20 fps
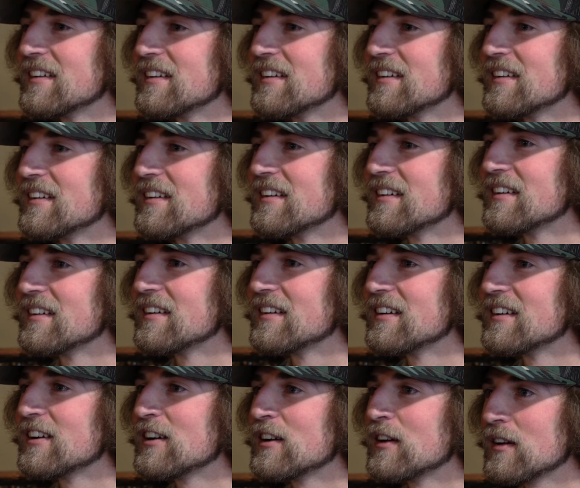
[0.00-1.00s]
currents that
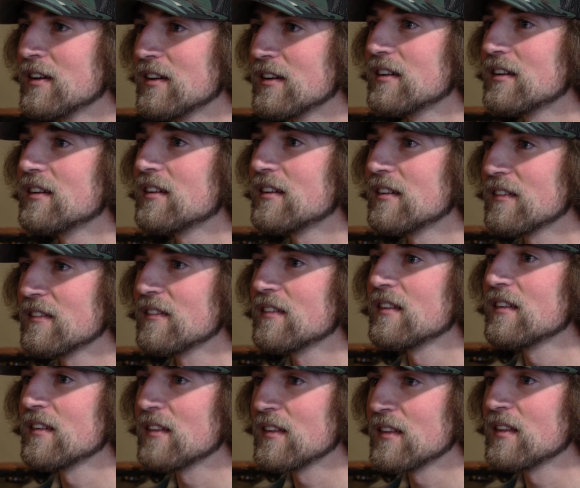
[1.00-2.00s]
take place down there
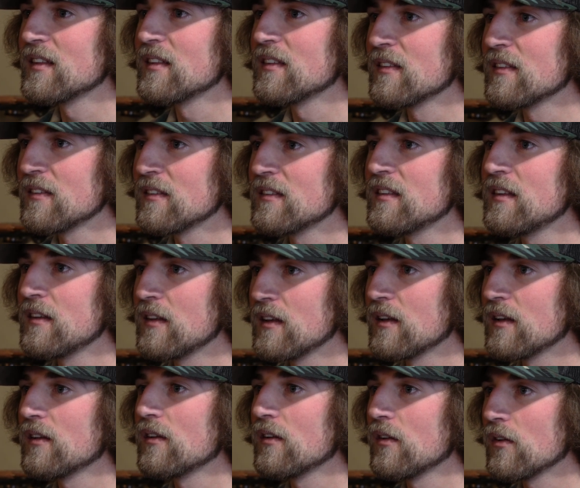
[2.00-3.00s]
below that ramp, it gets a
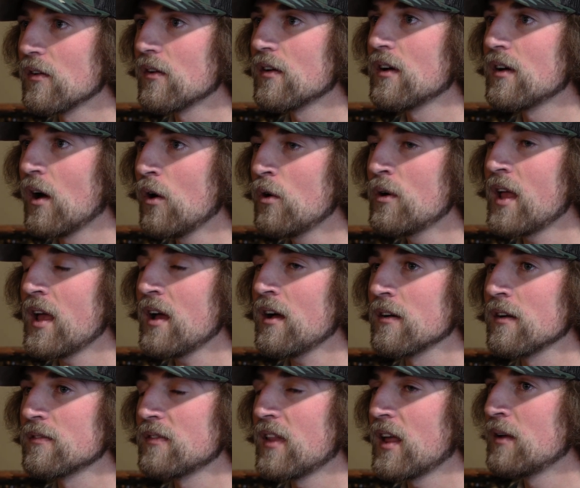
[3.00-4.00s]
little gnarly. Oh,
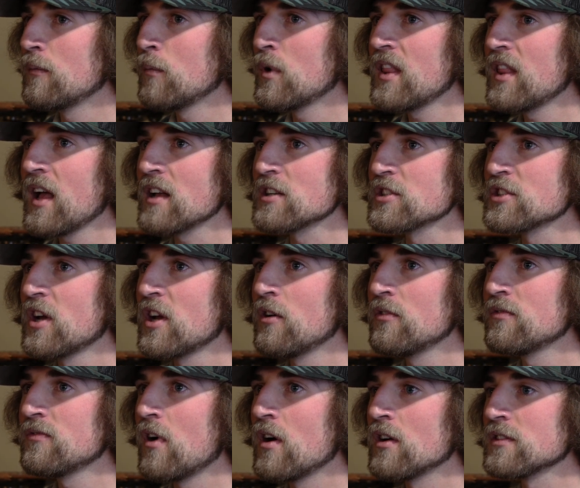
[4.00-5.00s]
yeah. And when that
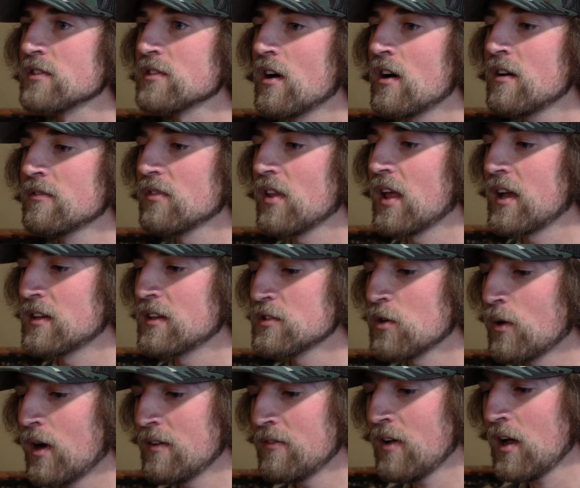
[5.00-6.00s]
shelf falls off,
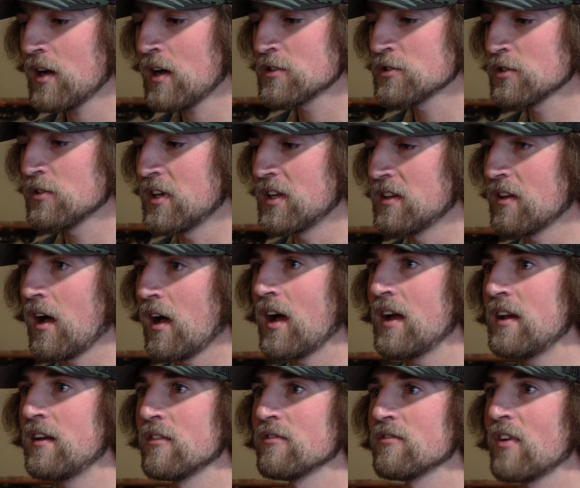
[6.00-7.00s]
so I've actually
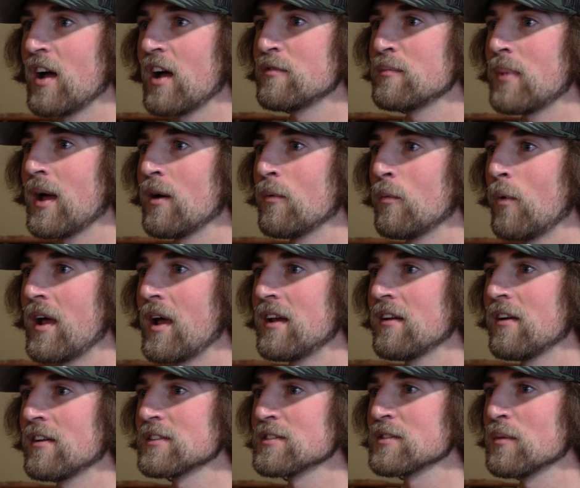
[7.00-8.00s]
tied a 5-pound
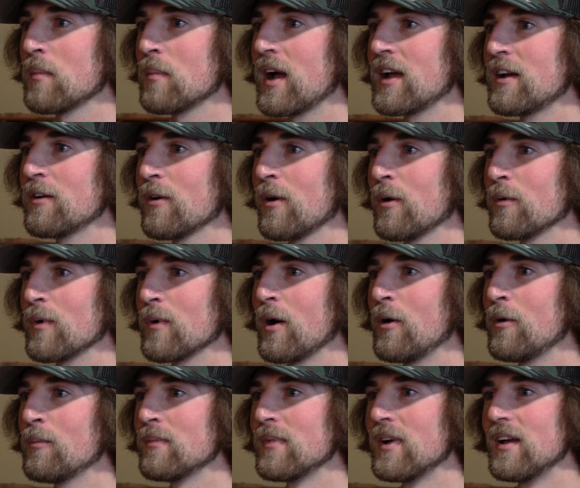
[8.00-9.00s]
weight on some micro
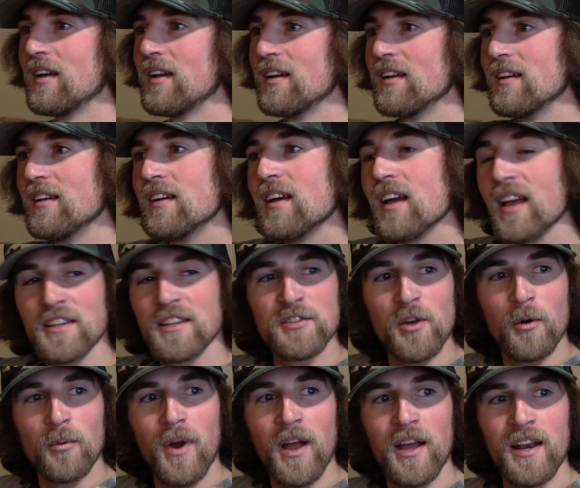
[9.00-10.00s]
rope. And
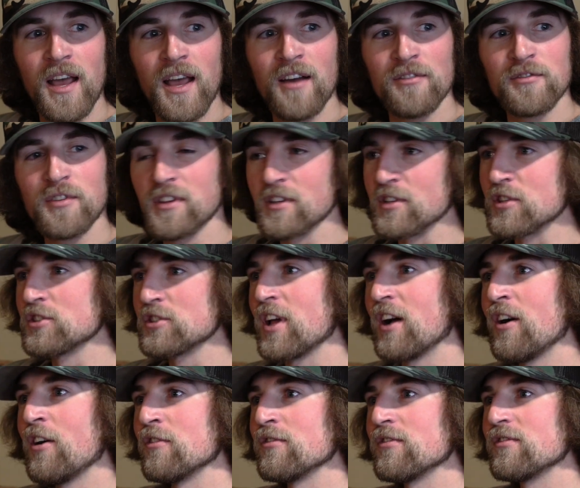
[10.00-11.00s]
so right after the
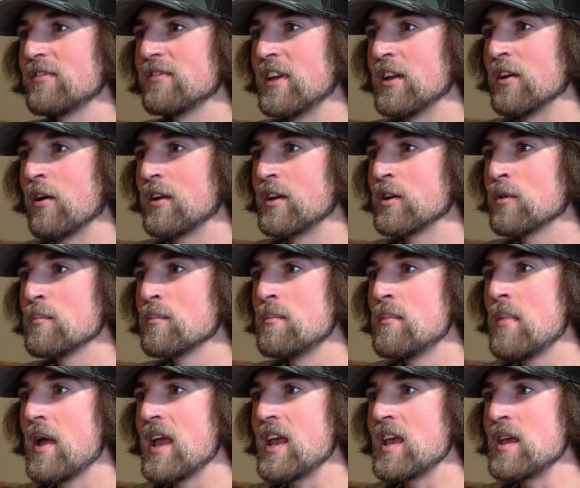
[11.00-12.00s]
shelf, you're
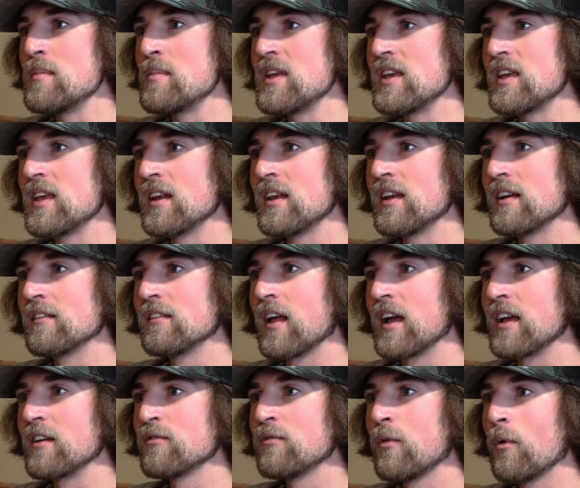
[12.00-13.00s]
maybe getting
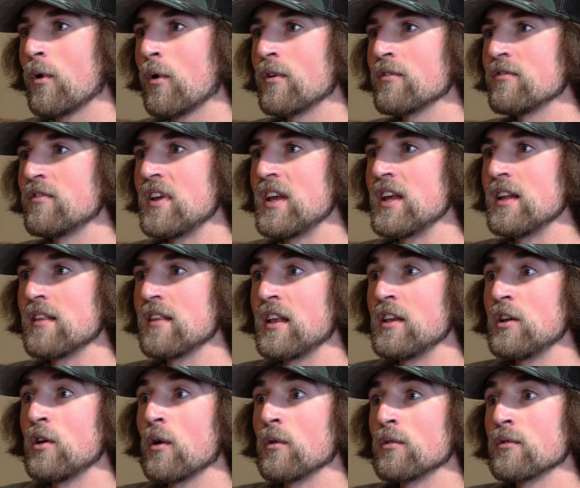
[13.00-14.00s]
like 4 feet, and
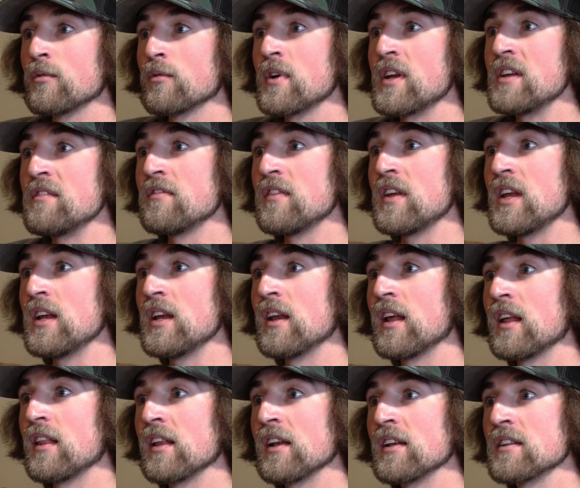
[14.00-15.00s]
then you go 3 feet,
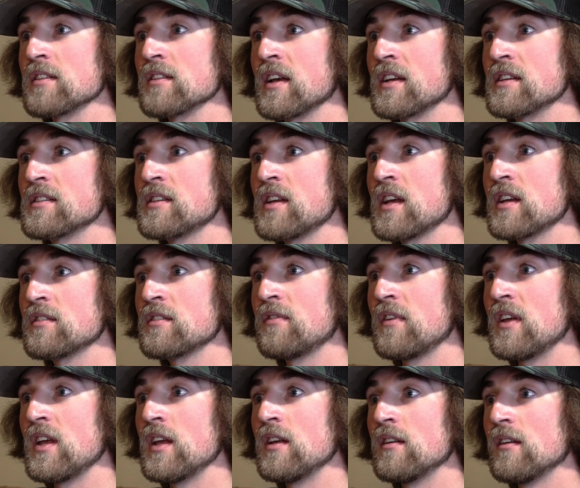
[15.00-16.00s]
and then it's like 6
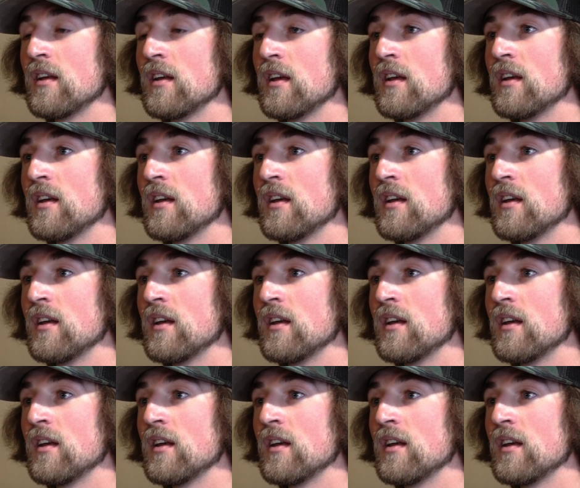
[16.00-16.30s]
feet.